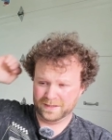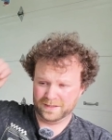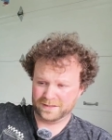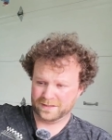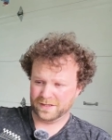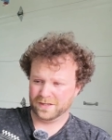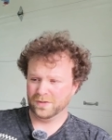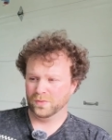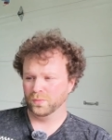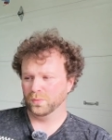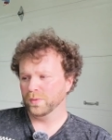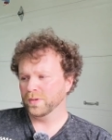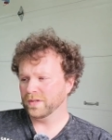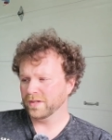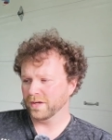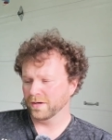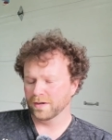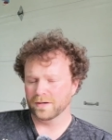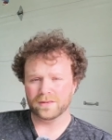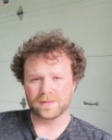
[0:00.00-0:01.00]
it's going to
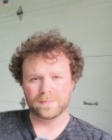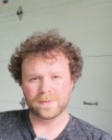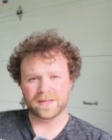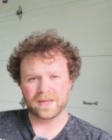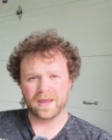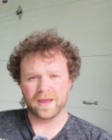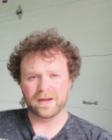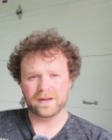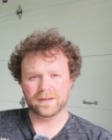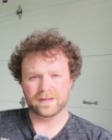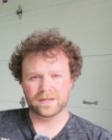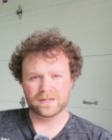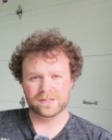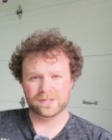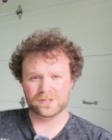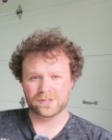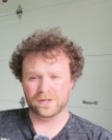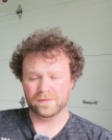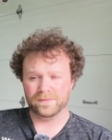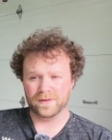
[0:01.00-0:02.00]
really hurt the mechanic
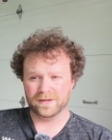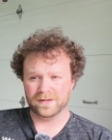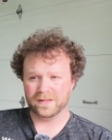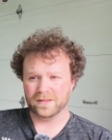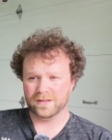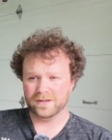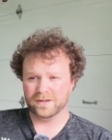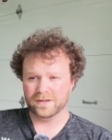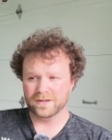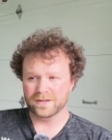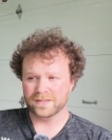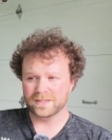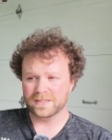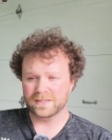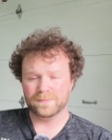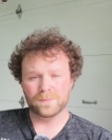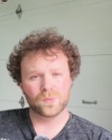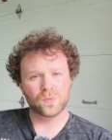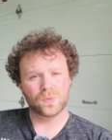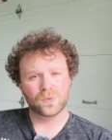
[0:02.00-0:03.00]
industry. If anything, you're going to
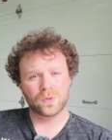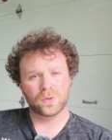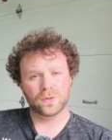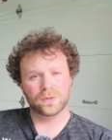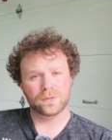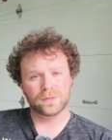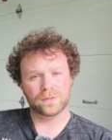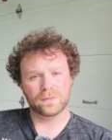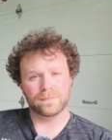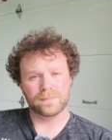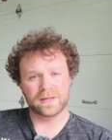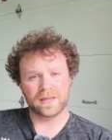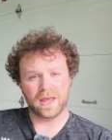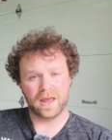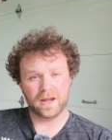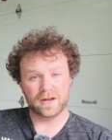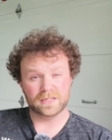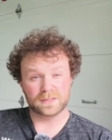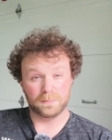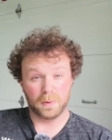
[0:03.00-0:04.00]
see more
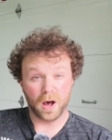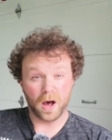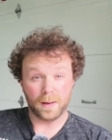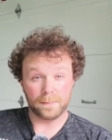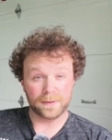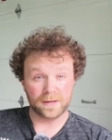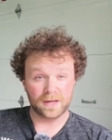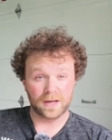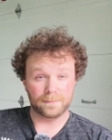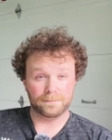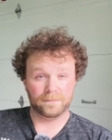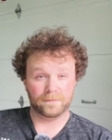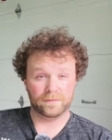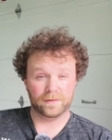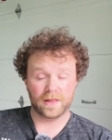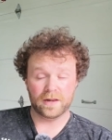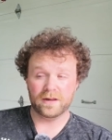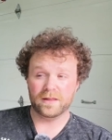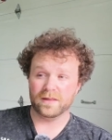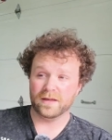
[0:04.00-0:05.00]
mechanics popping up,
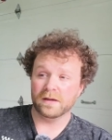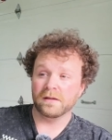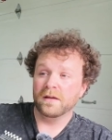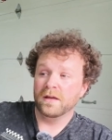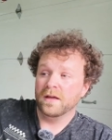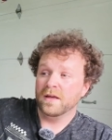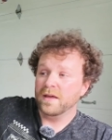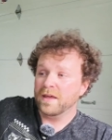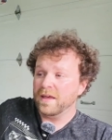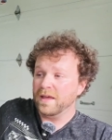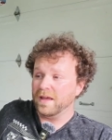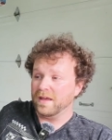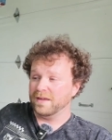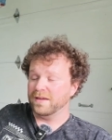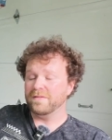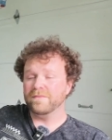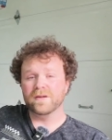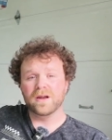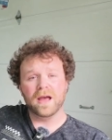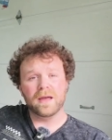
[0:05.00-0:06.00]
if anything.
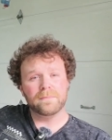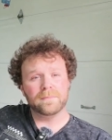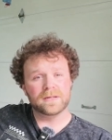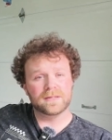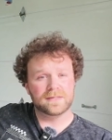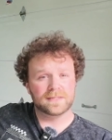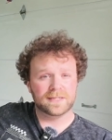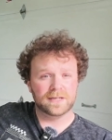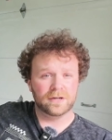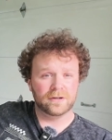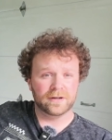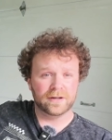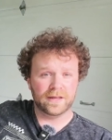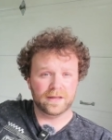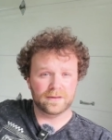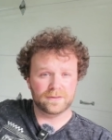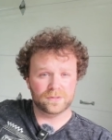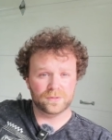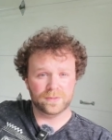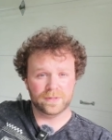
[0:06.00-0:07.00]
Even I'm considering
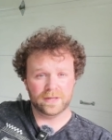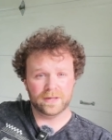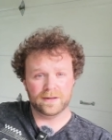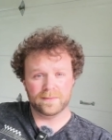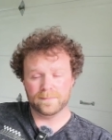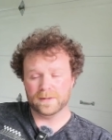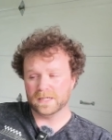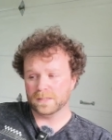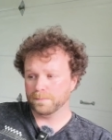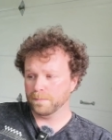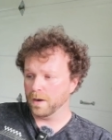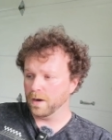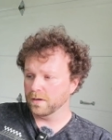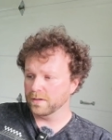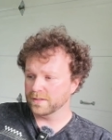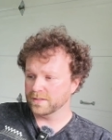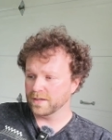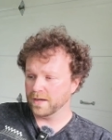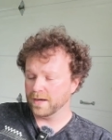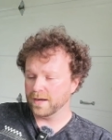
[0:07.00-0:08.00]
it, doing it in my
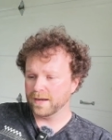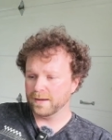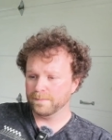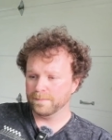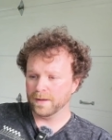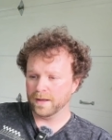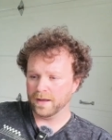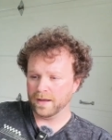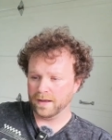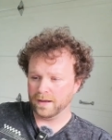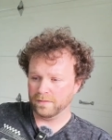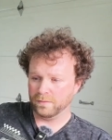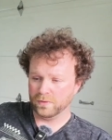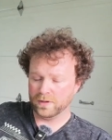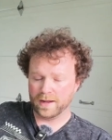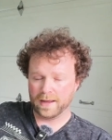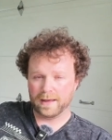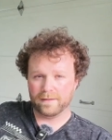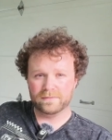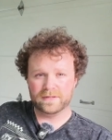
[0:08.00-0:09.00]
part time uh,
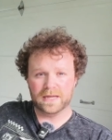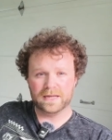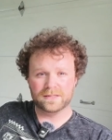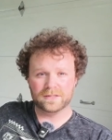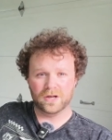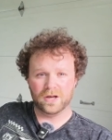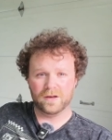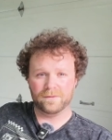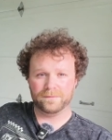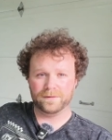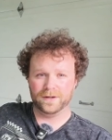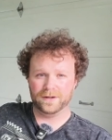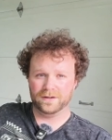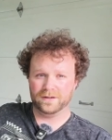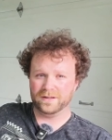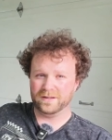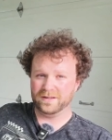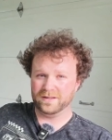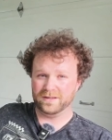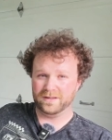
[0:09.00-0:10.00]
when I have days off
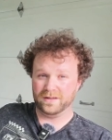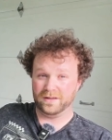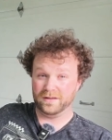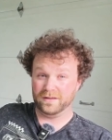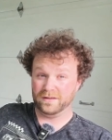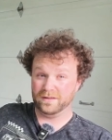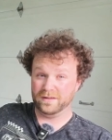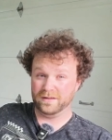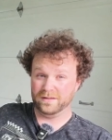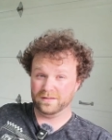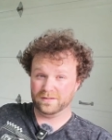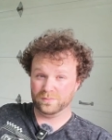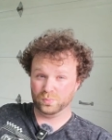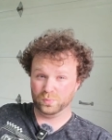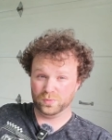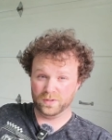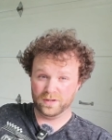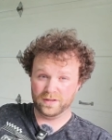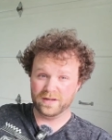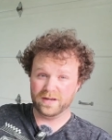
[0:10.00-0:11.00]
here it's
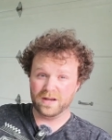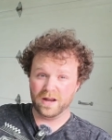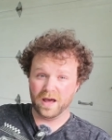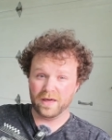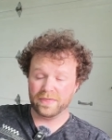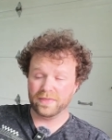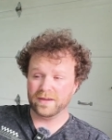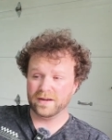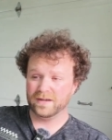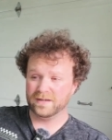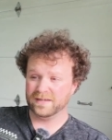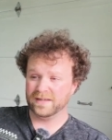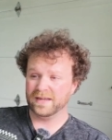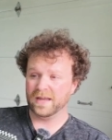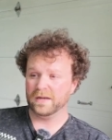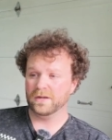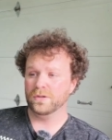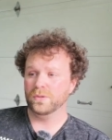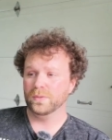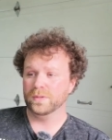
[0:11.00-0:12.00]
really nothing to
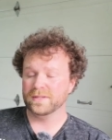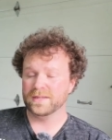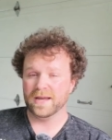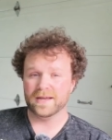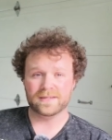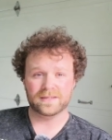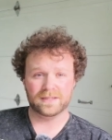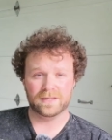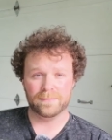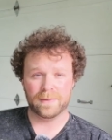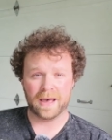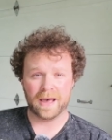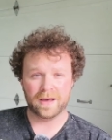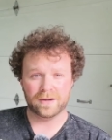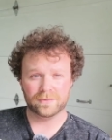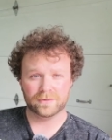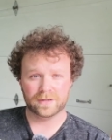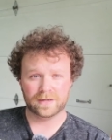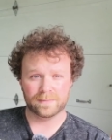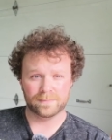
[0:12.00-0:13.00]
get into a Tesla
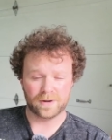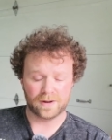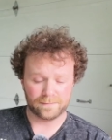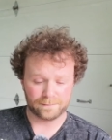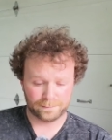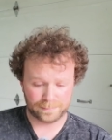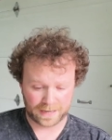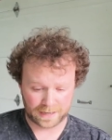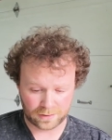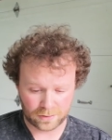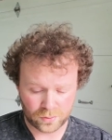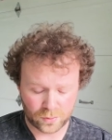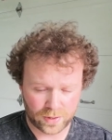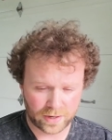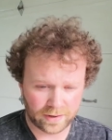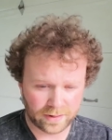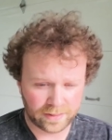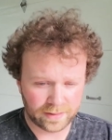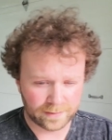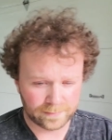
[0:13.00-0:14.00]
battery. I'm not
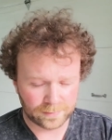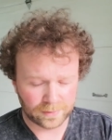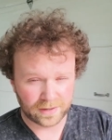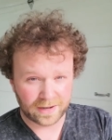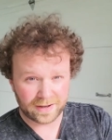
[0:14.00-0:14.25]
paranoid of them